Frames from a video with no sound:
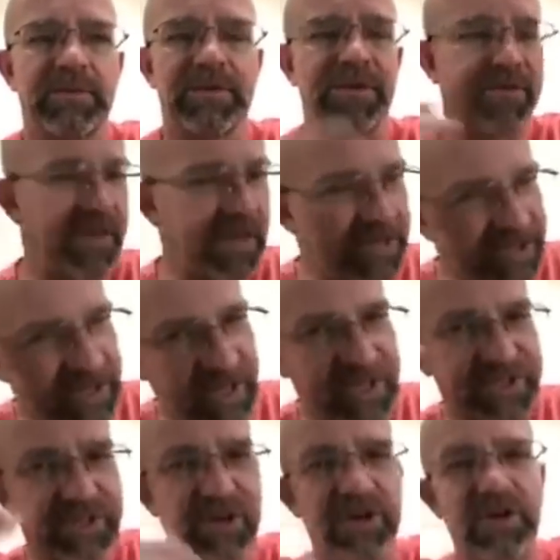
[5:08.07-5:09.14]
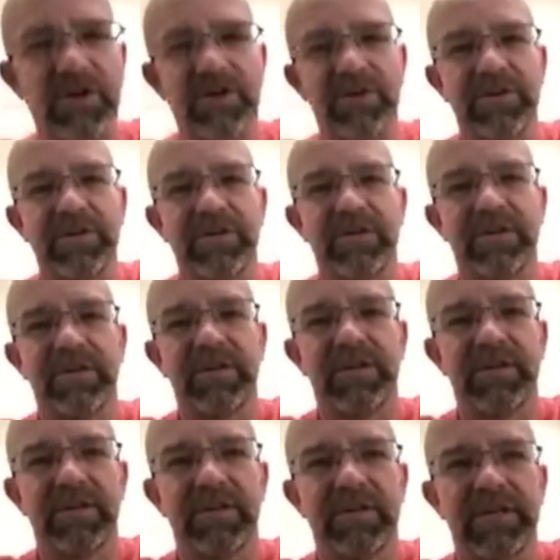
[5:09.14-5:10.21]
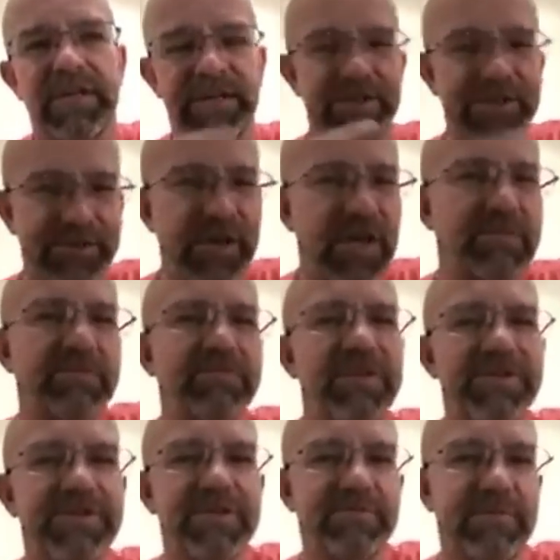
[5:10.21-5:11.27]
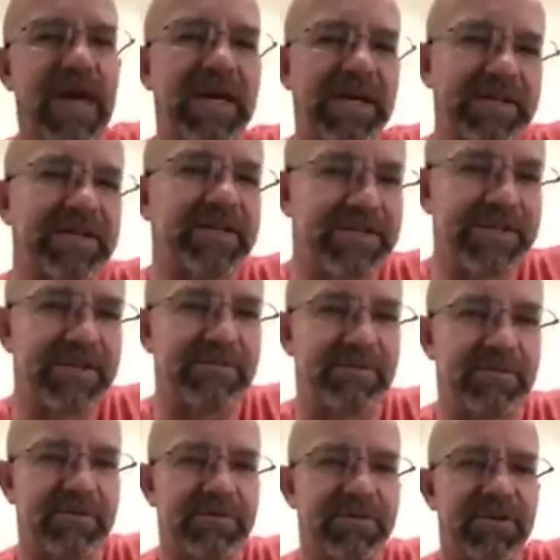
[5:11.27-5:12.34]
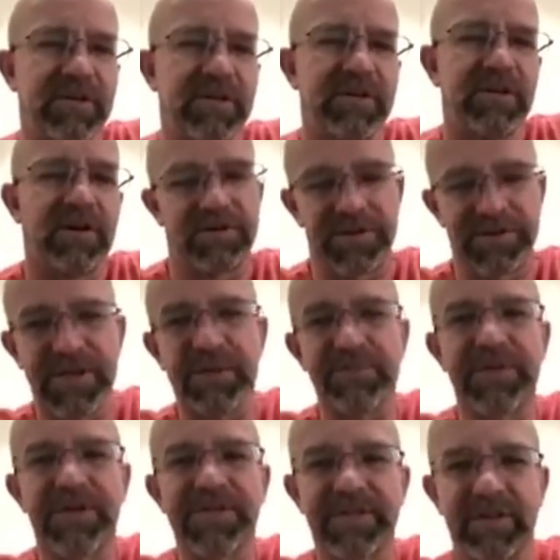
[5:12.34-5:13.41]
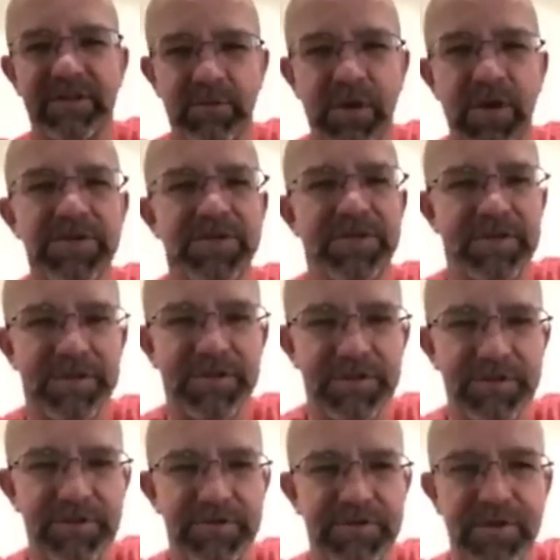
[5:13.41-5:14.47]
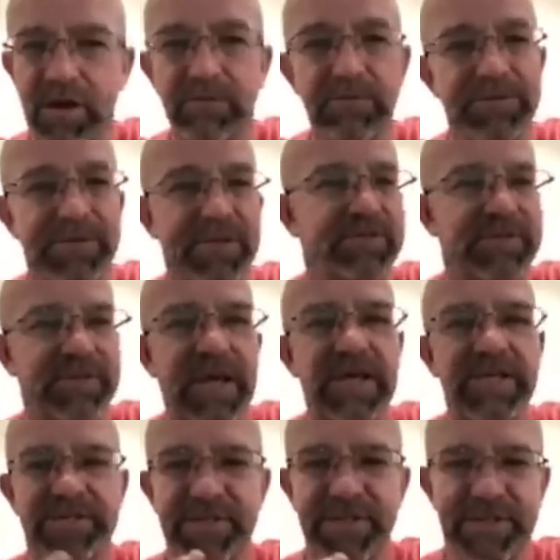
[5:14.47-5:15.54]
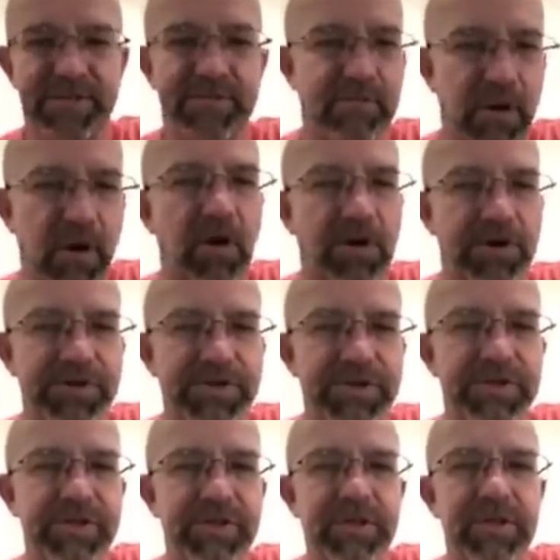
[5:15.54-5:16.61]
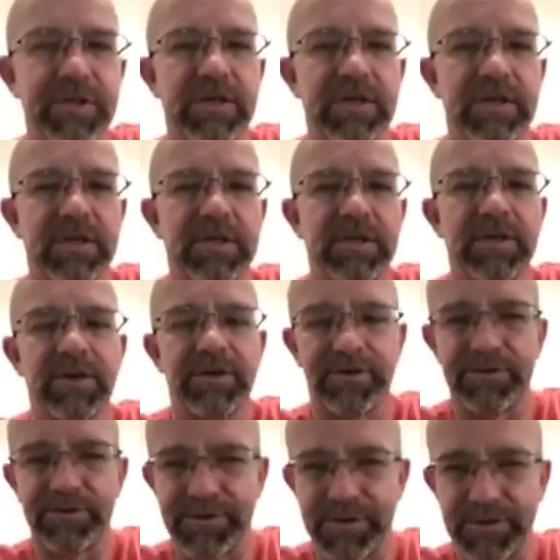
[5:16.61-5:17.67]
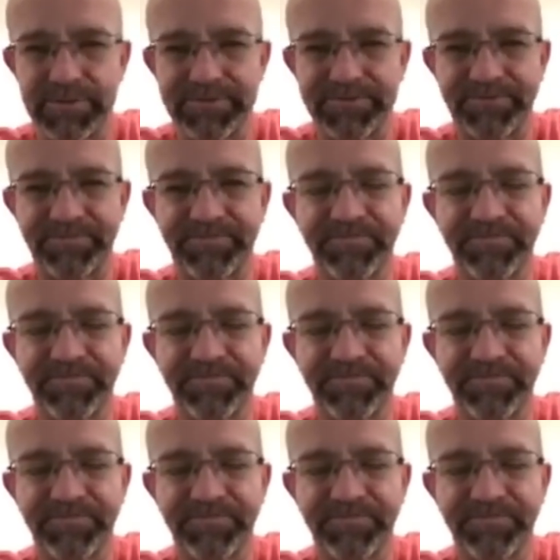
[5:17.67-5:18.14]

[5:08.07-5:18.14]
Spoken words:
But the things that I saw in a dream, a vision back in December, are the same things that I watched in the news almost every day since March through June.